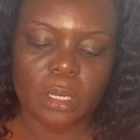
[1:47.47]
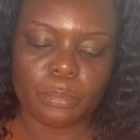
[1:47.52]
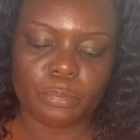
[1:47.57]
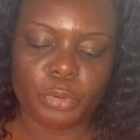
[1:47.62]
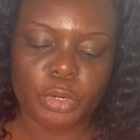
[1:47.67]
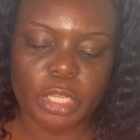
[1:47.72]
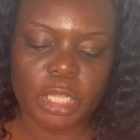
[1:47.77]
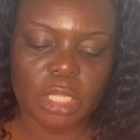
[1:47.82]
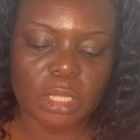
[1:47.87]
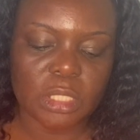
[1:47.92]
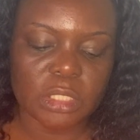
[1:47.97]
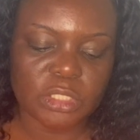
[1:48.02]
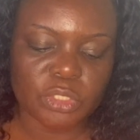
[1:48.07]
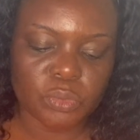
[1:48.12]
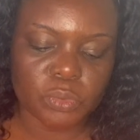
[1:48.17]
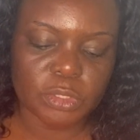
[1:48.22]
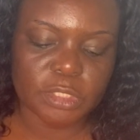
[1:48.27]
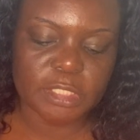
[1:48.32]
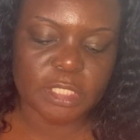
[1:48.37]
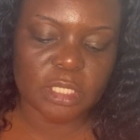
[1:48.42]
bringing the
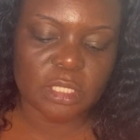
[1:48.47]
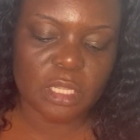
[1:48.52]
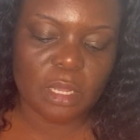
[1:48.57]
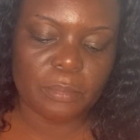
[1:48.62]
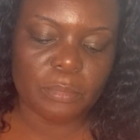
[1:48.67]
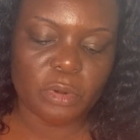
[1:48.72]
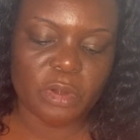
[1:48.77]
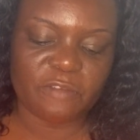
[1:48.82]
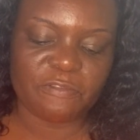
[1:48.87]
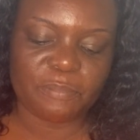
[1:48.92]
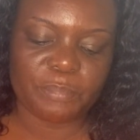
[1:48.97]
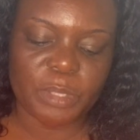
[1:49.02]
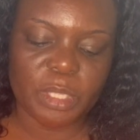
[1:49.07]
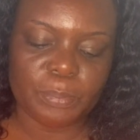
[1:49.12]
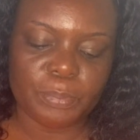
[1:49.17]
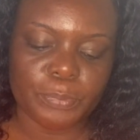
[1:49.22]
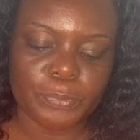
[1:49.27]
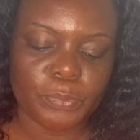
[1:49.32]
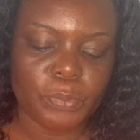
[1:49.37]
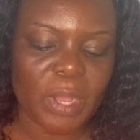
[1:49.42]
total number of
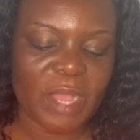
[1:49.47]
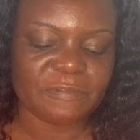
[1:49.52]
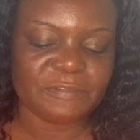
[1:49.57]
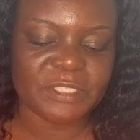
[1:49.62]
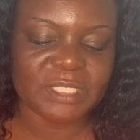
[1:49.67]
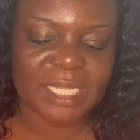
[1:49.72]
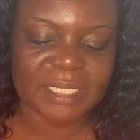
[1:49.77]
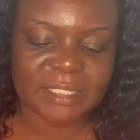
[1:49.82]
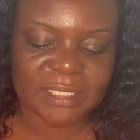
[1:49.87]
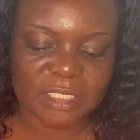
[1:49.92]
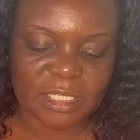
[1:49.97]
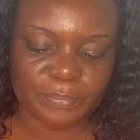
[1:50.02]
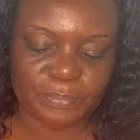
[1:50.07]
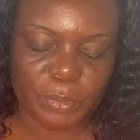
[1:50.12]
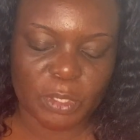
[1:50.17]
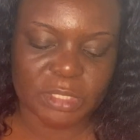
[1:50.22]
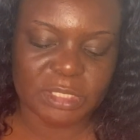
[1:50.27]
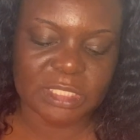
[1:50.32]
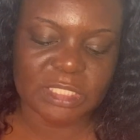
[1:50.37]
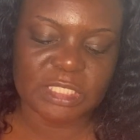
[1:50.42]
people who have tested
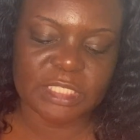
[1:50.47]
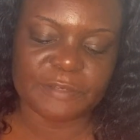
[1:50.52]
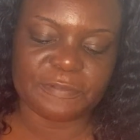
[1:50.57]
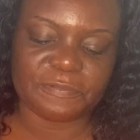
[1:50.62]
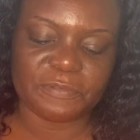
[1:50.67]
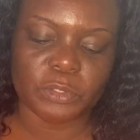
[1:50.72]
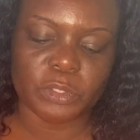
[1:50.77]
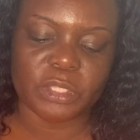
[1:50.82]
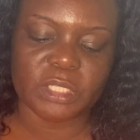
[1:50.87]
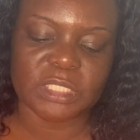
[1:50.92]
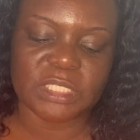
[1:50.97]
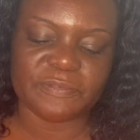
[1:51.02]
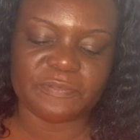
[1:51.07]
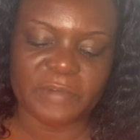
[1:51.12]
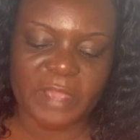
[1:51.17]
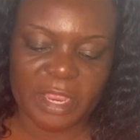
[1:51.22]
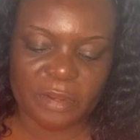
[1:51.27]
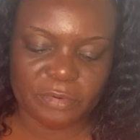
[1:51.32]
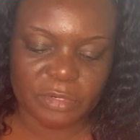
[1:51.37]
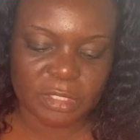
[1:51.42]
positive for this
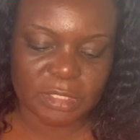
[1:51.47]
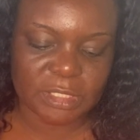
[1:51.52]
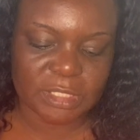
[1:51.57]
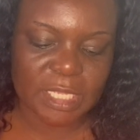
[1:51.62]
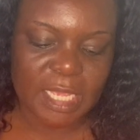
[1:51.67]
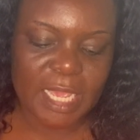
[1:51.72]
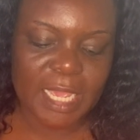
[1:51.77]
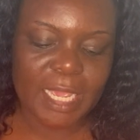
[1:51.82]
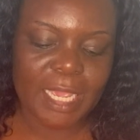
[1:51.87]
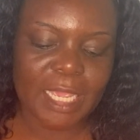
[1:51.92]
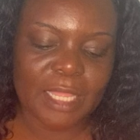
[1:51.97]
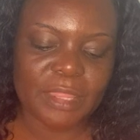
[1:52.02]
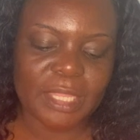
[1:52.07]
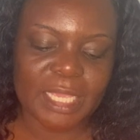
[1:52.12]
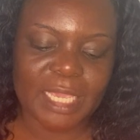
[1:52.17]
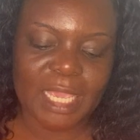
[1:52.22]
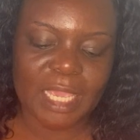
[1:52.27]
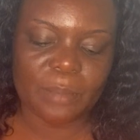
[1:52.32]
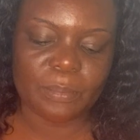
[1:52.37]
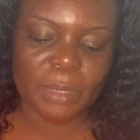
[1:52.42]
virus in the
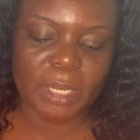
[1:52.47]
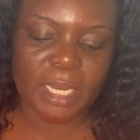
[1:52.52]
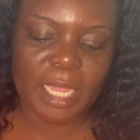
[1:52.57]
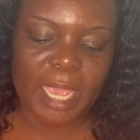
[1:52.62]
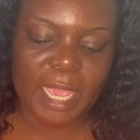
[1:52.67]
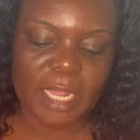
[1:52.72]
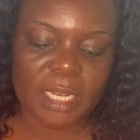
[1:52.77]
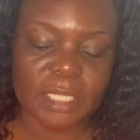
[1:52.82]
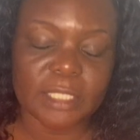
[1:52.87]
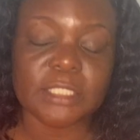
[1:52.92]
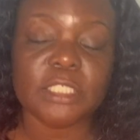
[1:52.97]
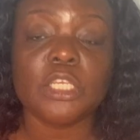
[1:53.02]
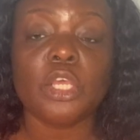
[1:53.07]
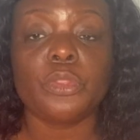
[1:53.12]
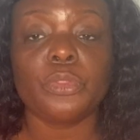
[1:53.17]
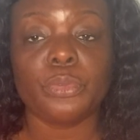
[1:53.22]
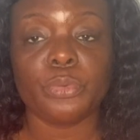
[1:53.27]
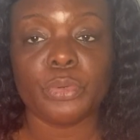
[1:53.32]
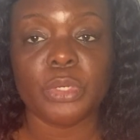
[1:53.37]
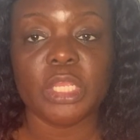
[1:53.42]
Cayman Islands
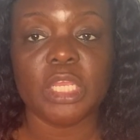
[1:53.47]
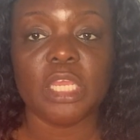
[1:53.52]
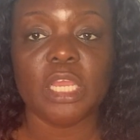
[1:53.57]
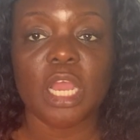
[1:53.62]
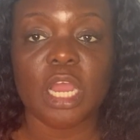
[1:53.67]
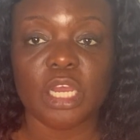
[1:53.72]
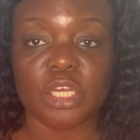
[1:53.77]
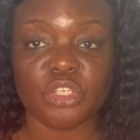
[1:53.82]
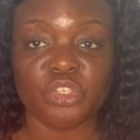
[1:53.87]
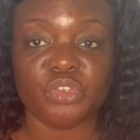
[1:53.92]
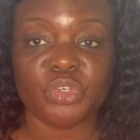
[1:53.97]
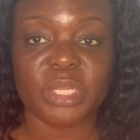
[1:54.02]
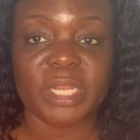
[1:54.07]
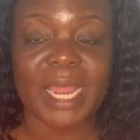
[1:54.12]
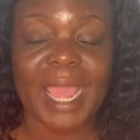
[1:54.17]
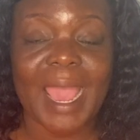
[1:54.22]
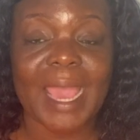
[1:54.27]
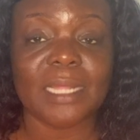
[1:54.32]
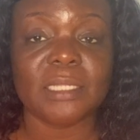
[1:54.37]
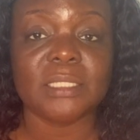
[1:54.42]

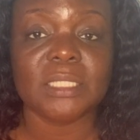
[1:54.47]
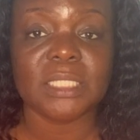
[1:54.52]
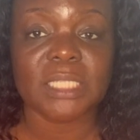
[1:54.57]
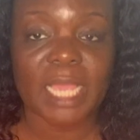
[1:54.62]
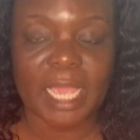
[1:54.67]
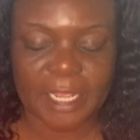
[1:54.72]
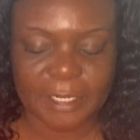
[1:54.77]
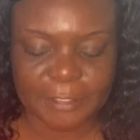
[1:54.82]
310.